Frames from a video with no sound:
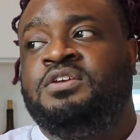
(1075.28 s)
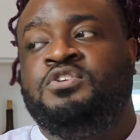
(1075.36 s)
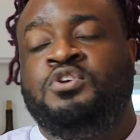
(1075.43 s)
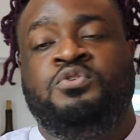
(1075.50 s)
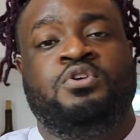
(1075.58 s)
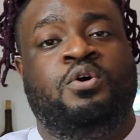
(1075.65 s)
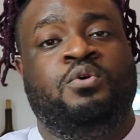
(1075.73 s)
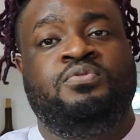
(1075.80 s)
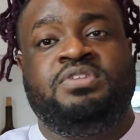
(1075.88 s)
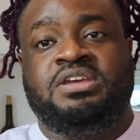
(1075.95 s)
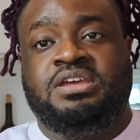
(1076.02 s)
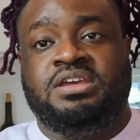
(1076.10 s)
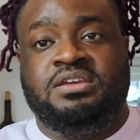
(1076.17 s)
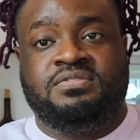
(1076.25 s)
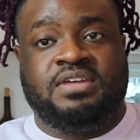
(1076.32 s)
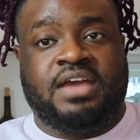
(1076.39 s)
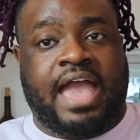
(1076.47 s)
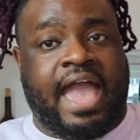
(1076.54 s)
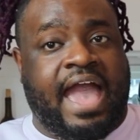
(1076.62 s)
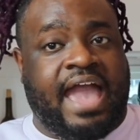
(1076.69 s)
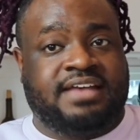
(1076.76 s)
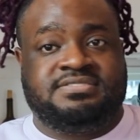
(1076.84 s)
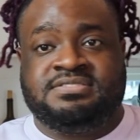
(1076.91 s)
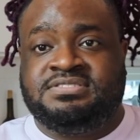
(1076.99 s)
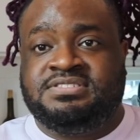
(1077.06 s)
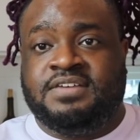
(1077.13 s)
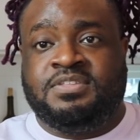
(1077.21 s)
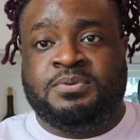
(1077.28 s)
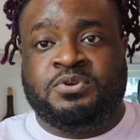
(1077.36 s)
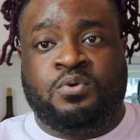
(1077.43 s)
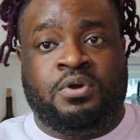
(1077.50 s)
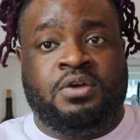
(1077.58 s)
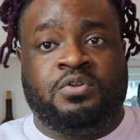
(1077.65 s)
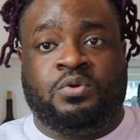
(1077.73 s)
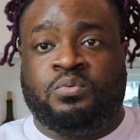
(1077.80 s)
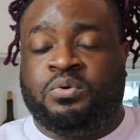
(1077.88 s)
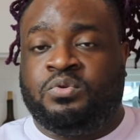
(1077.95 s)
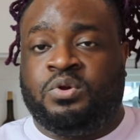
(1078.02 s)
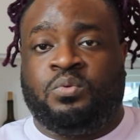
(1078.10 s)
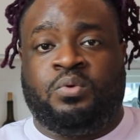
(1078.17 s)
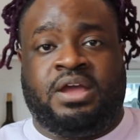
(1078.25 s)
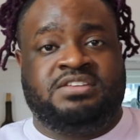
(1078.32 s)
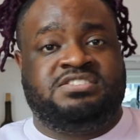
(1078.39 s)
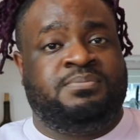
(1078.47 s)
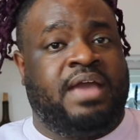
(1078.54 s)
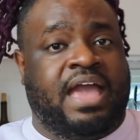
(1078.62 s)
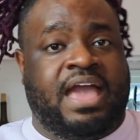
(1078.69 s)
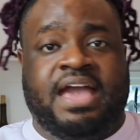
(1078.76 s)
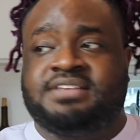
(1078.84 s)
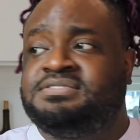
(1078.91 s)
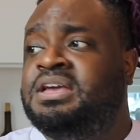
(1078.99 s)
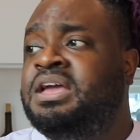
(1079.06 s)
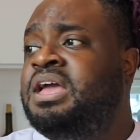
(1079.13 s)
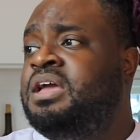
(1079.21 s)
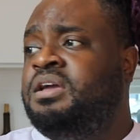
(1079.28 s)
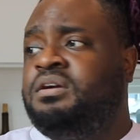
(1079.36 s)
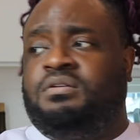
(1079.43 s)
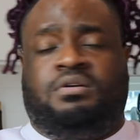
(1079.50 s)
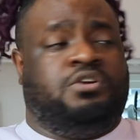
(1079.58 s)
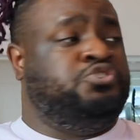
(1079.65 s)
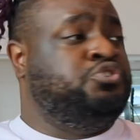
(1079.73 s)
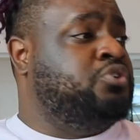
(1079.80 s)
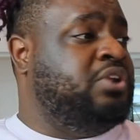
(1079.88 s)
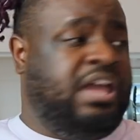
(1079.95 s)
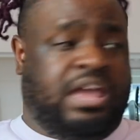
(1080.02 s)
you know, the hacks and stuff that been going on, the ransom hacks. Girl, because you know